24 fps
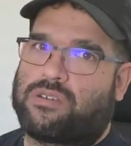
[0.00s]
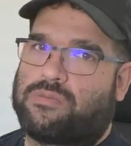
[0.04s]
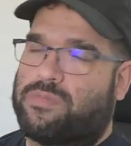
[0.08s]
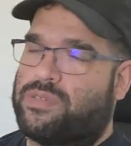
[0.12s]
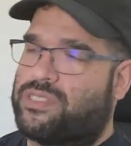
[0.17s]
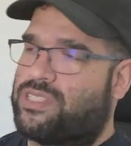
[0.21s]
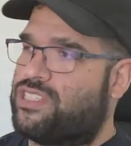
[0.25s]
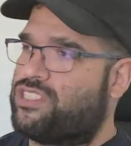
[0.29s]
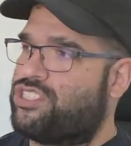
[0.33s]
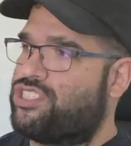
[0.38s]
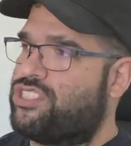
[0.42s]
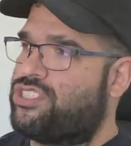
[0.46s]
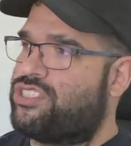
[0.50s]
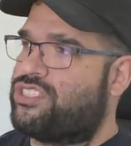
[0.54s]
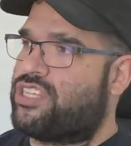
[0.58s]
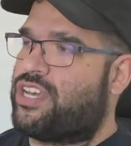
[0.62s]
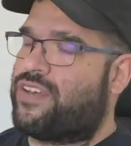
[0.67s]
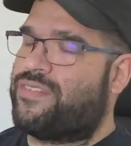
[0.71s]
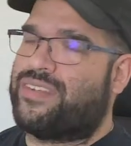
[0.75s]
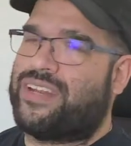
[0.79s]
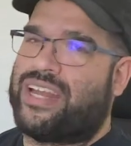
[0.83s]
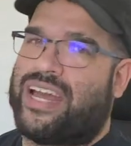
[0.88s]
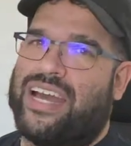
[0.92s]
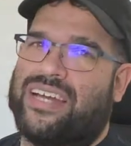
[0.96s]
but the
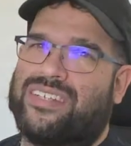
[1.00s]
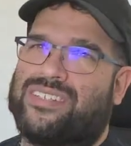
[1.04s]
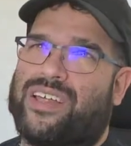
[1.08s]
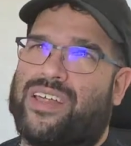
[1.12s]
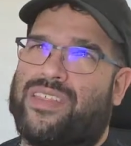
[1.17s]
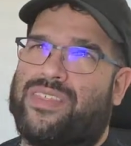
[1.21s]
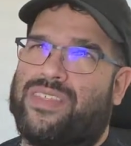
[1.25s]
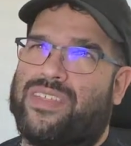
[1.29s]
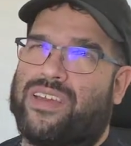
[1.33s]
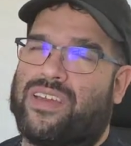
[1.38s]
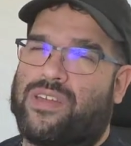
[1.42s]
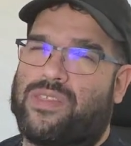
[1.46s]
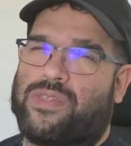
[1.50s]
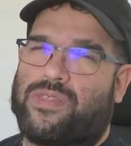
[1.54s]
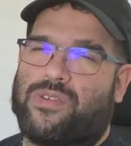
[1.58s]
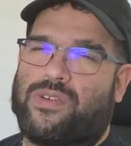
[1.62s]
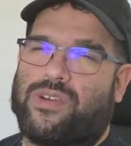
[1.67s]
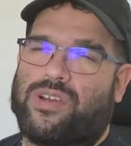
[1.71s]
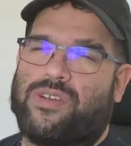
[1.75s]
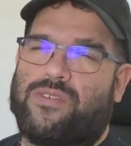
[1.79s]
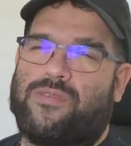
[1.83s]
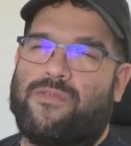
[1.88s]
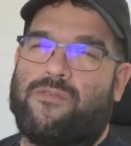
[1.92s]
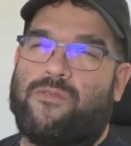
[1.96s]
G7 has, I think, a
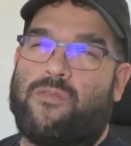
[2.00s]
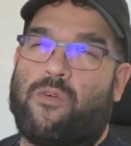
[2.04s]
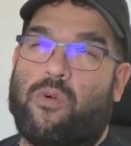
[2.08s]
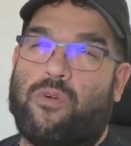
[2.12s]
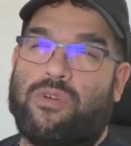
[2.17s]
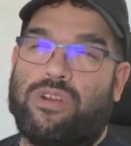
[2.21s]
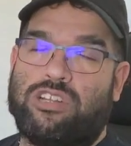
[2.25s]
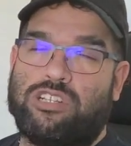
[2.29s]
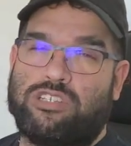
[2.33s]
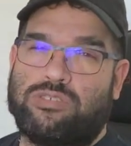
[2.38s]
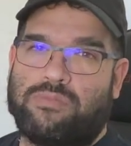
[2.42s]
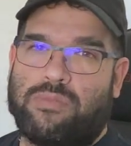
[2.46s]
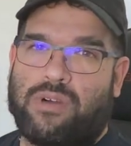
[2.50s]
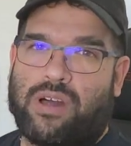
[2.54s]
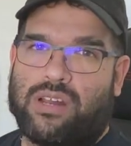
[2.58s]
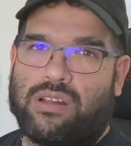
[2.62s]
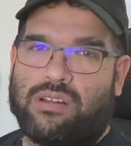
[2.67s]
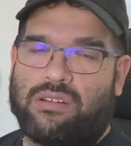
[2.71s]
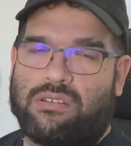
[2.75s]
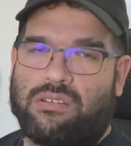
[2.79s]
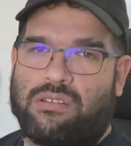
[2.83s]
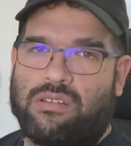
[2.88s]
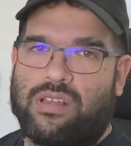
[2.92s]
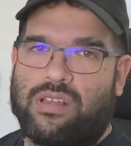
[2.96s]
34-inch model.